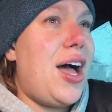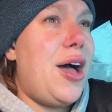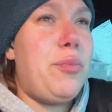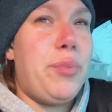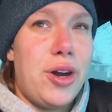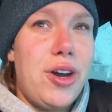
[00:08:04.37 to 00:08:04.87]

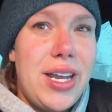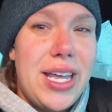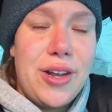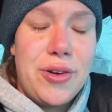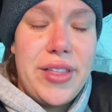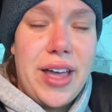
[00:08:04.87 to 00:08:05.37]
a
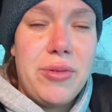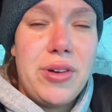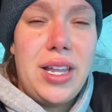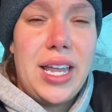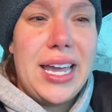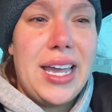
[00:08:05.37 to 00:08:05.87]
burden, or that
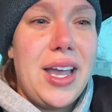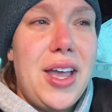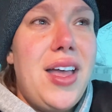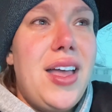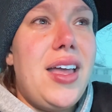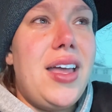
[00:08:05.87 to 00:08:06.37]
we're like
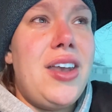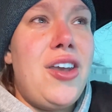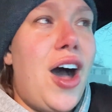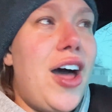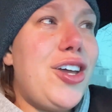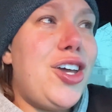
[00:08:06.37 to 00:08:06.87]
not